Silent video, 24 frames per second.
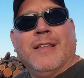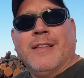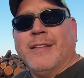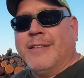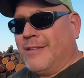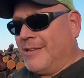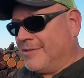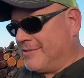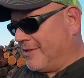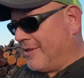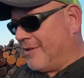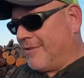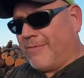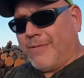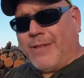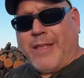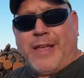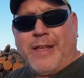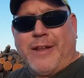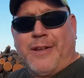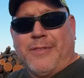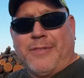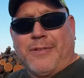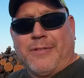That's all
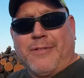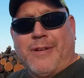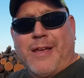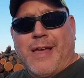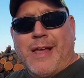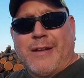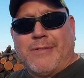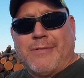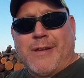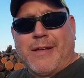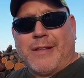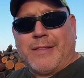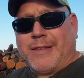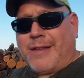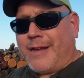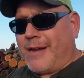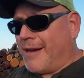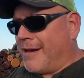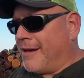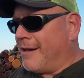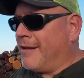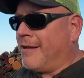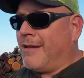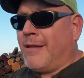laying on the ground right
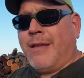there.